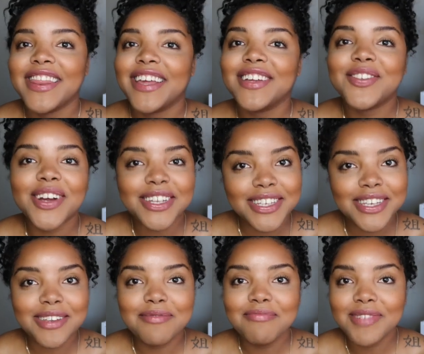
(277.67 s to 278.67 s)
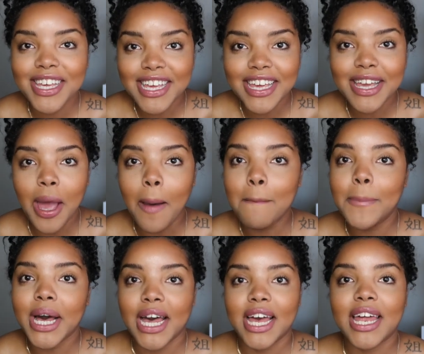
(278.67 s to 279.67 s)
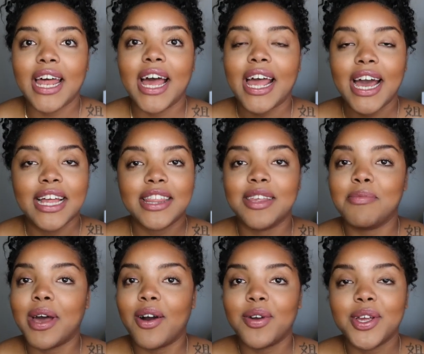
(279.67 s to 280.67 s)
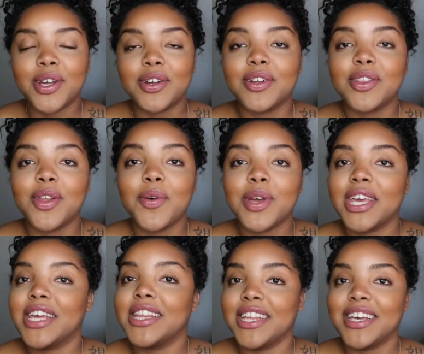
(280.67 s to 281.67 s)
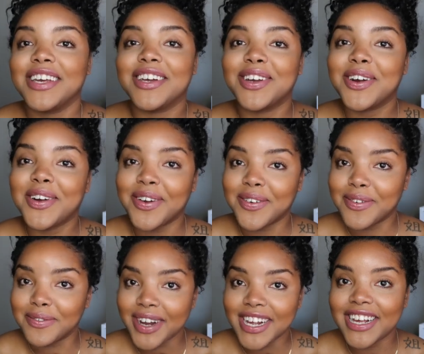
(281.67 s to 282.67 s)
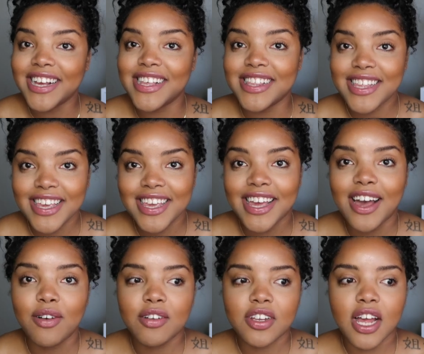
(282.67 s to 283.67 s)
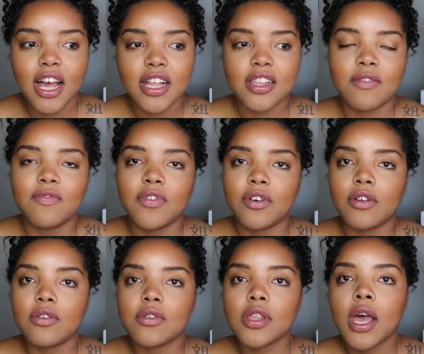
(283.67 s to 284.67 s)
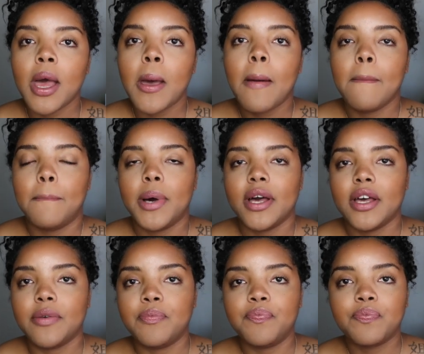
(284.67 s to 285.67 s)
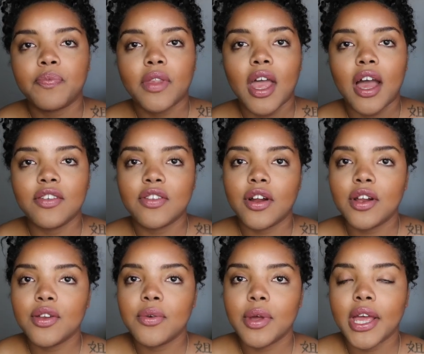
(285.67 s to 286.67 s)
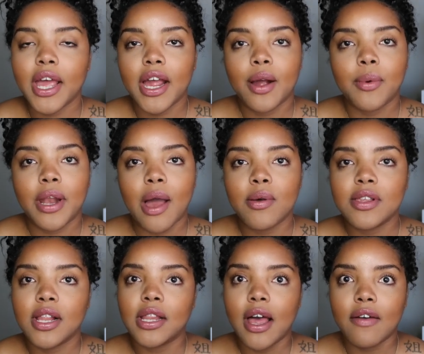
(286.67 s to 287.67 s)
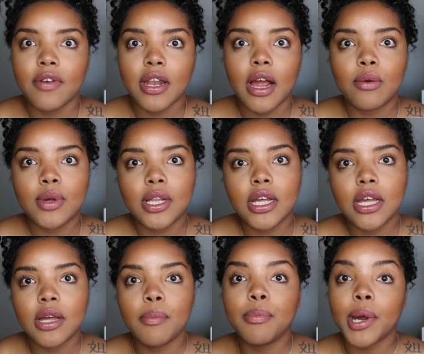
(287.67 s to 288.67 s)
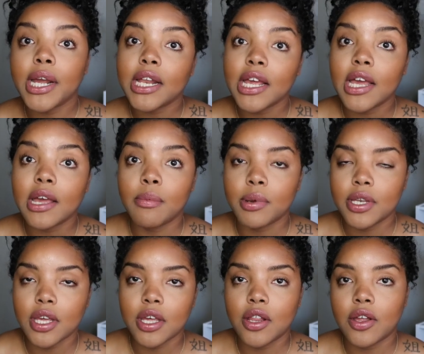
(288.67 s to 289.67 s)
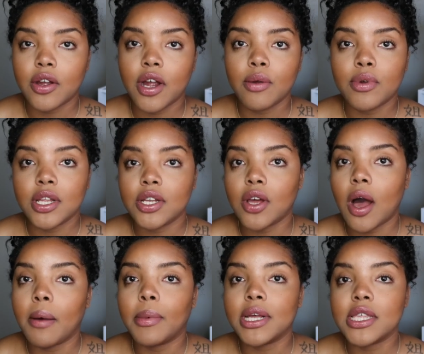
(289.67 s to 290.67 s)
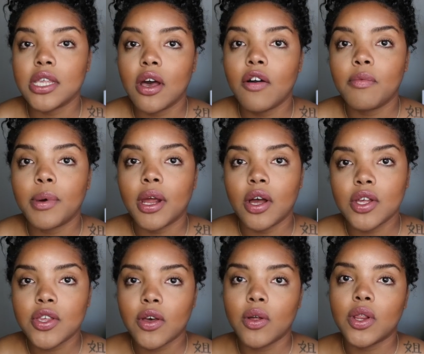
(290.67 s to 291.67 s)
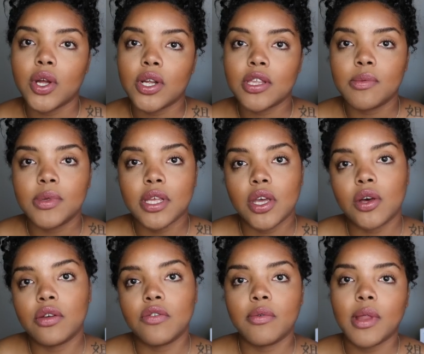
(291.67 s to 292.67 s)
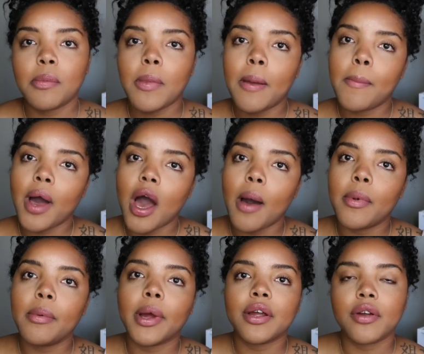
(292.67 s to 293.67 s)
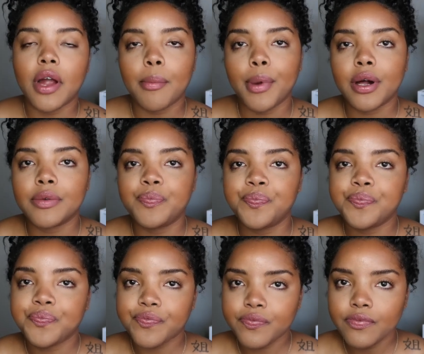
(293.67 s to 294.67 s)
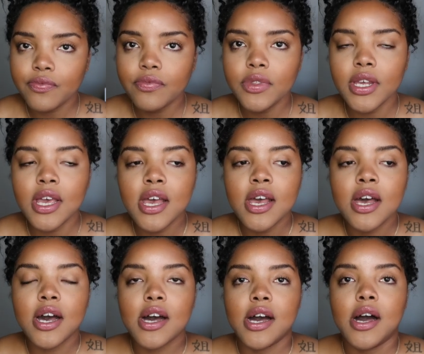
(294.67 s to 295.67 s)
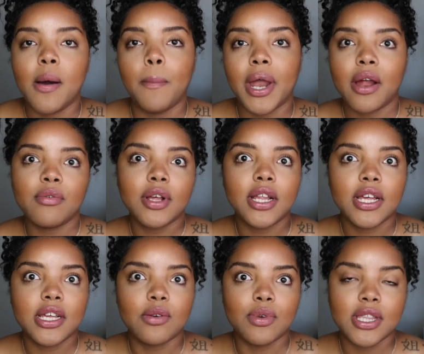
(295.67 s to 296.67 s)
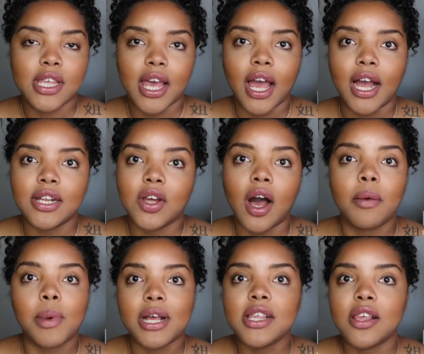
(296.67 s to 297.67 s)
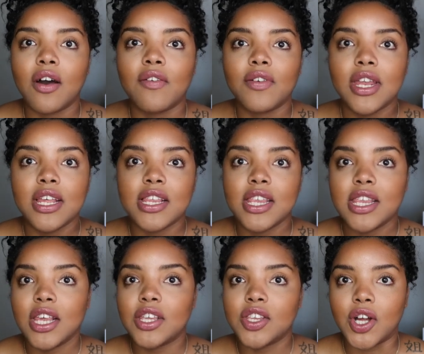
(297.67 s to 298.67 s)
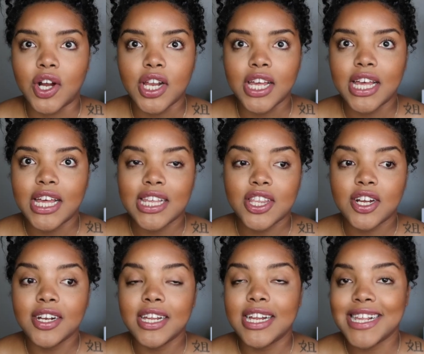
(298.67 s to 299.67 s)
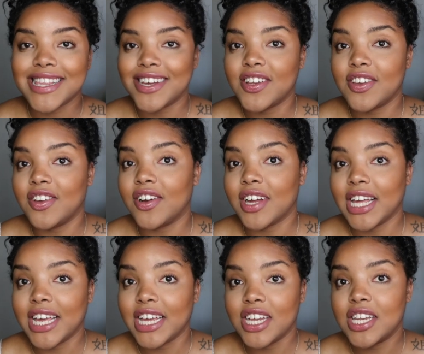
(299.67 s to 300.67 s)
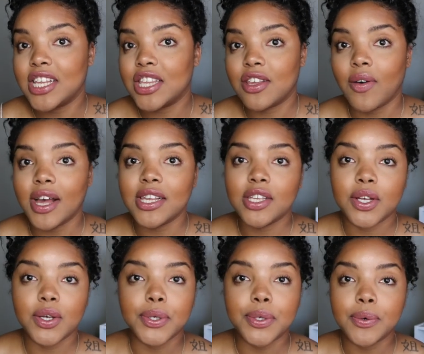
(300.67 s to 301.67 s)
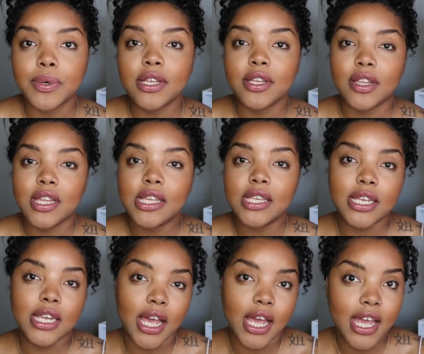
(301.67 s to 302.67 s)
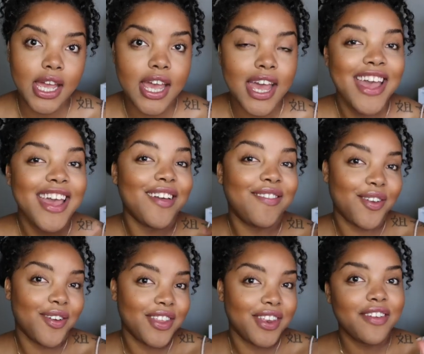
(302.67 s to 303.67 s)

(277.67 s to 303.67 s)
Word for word: they trusted me, but I had them out here low-key looking crazy. I wish I had some photos, but I started doing hair when I was eleven. I really, braiding in particular, I really taught myself, but I also learned some skills from like my mom and my grandma. Um, but I really would say I taught myself, and it's starting, it started at such a young age, and so I still do it till this day. If you're in the